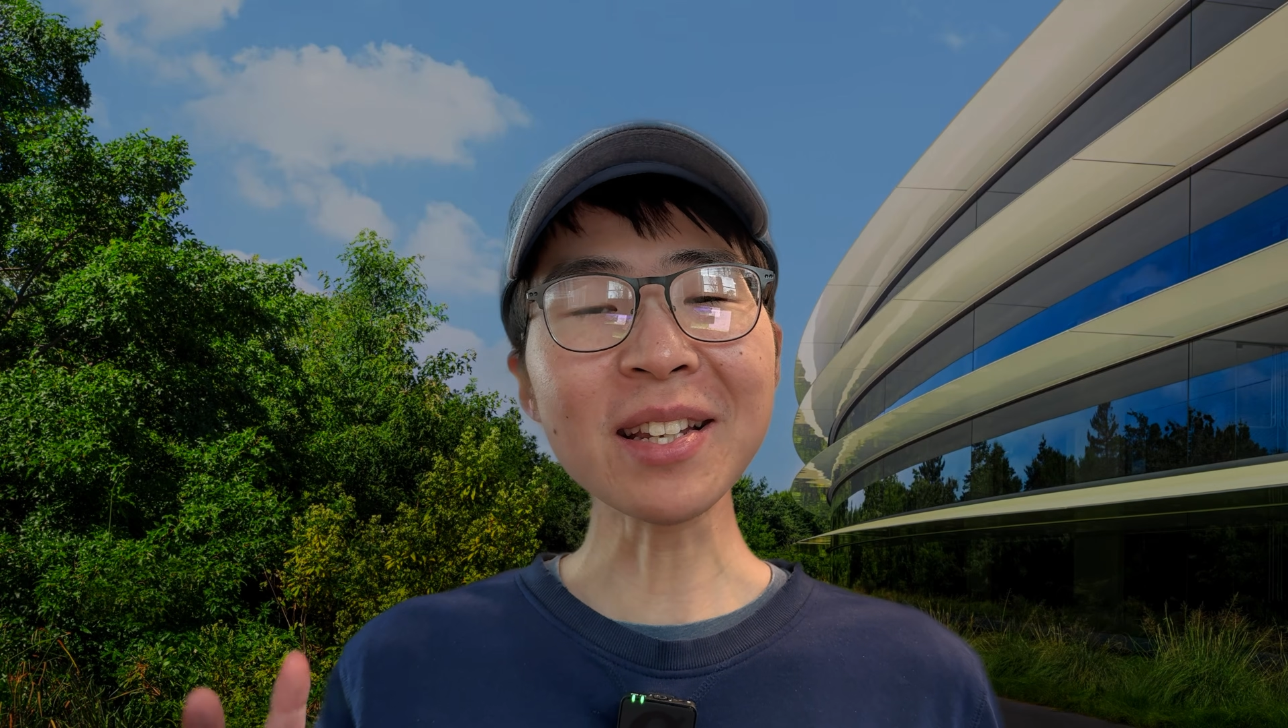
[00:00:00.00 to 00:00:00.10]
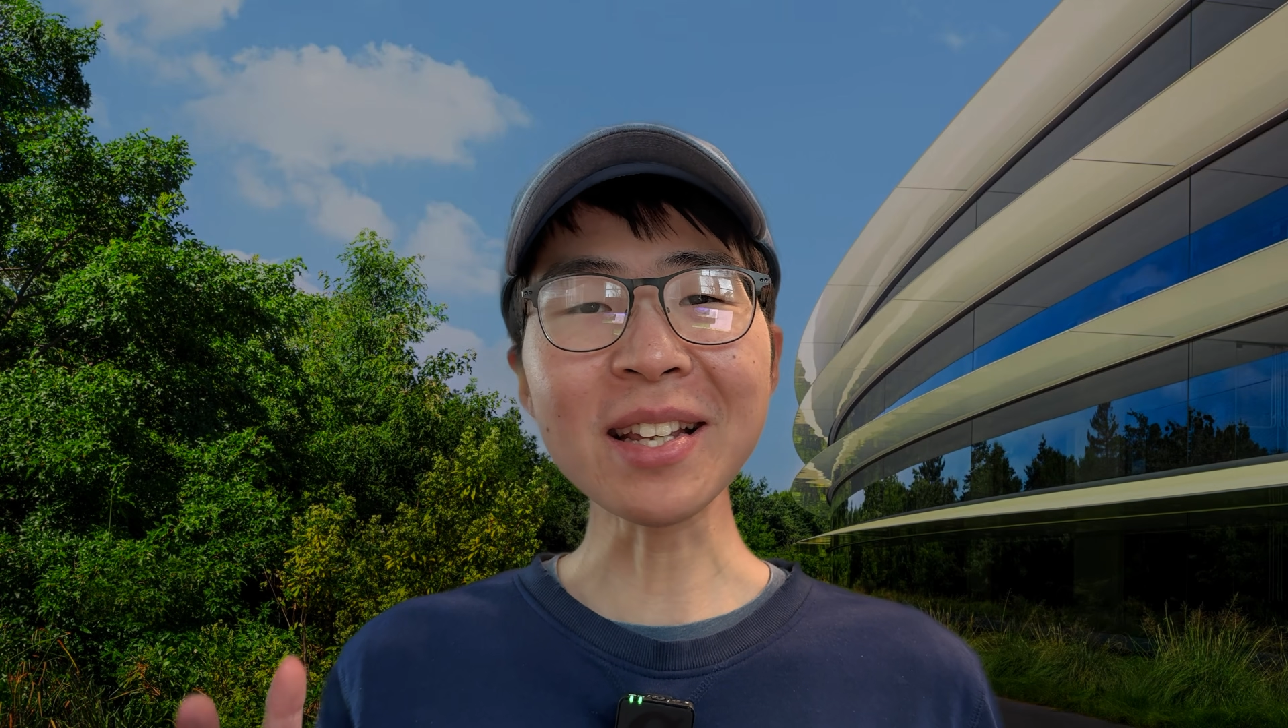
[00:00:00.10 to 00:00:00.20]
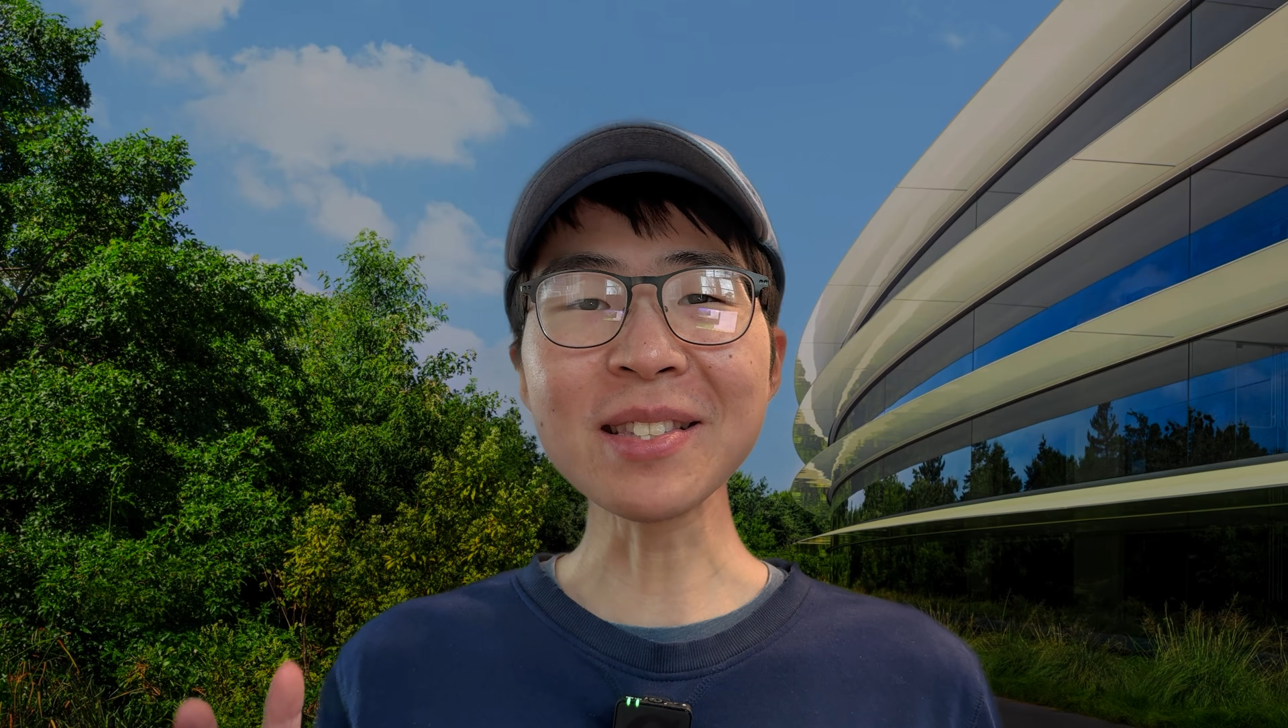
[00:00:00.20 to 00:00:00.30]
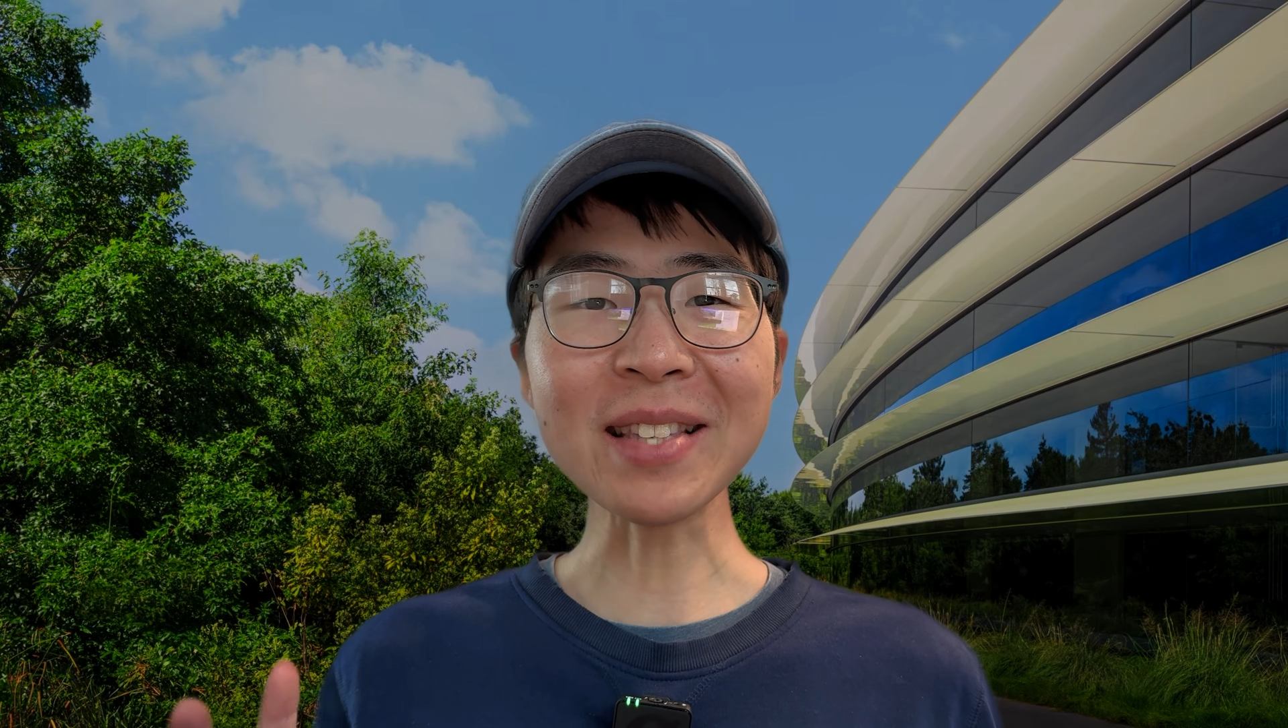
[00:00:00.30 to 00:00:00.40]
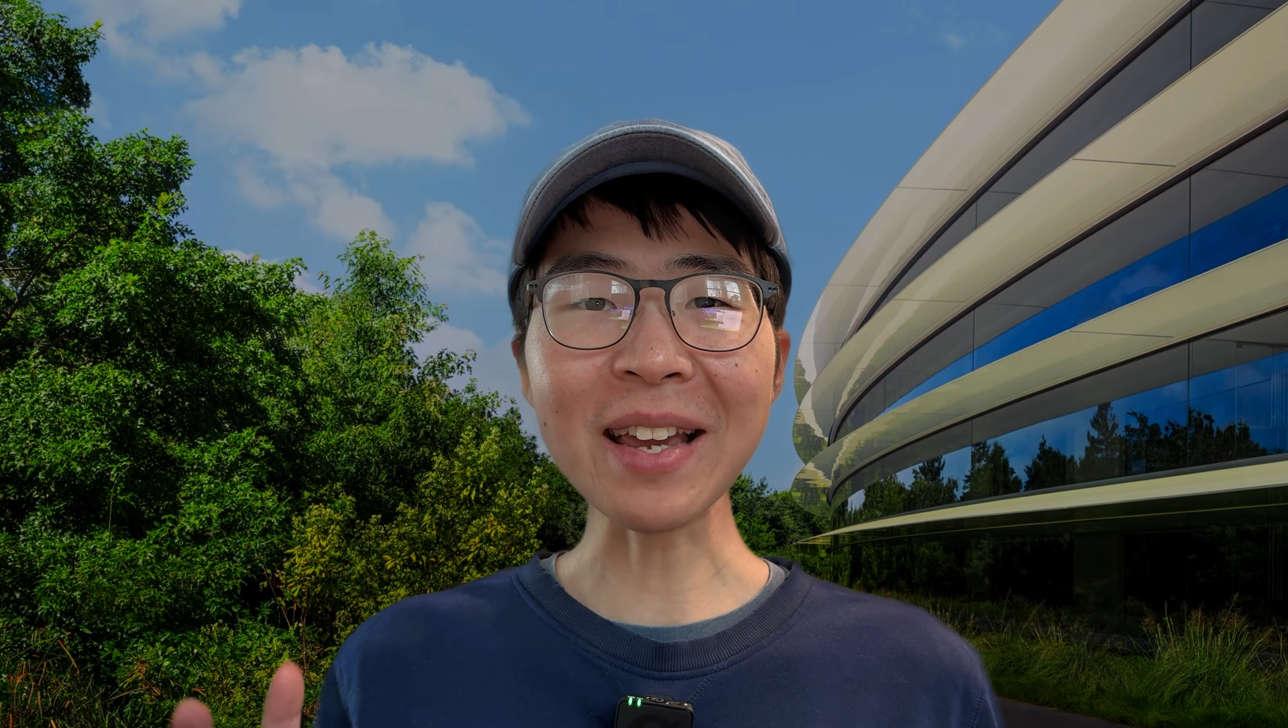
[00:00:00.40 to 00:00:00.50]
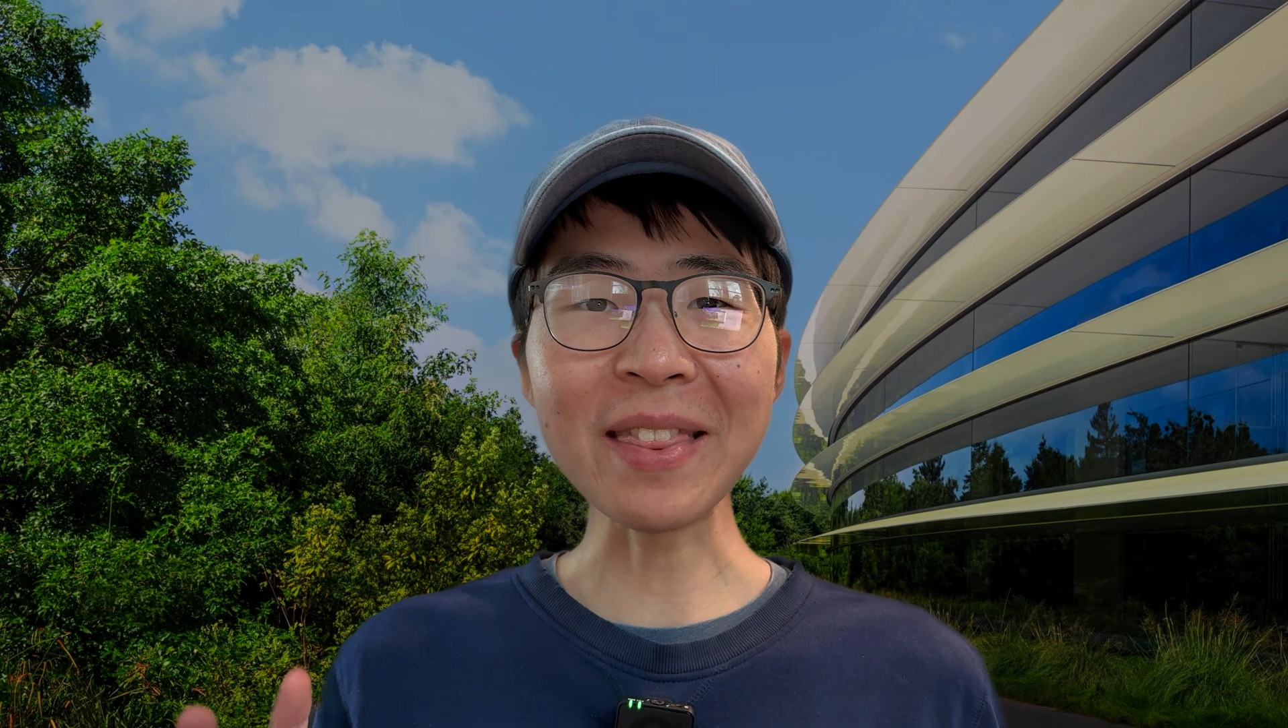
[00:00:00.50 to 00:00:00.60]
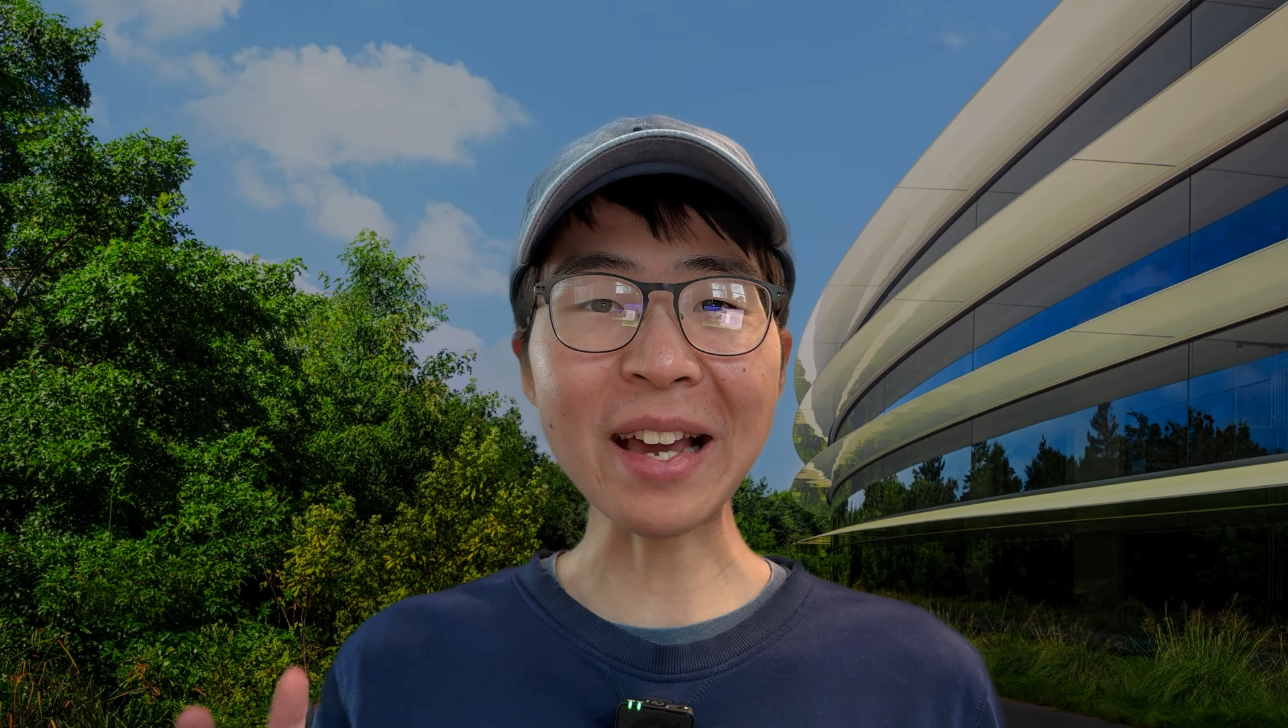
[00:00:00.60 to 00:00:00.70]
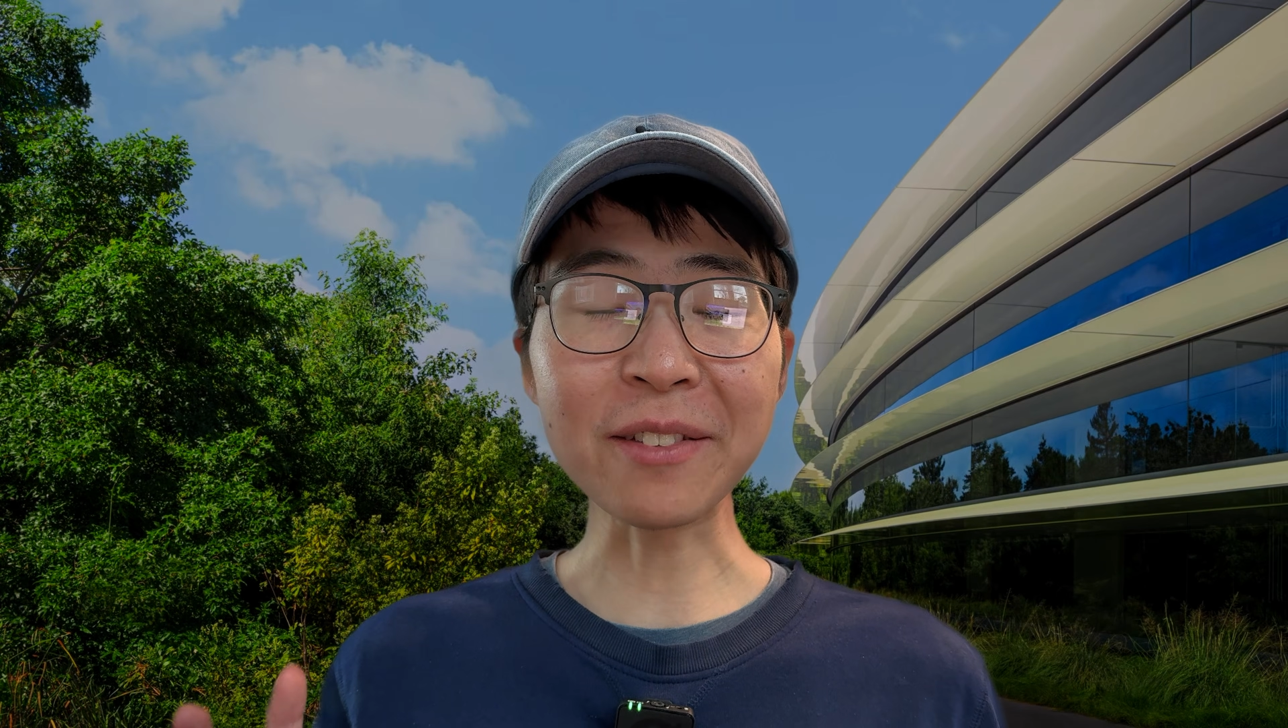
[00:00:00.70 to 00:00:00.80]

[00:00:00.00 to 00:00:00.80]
inside that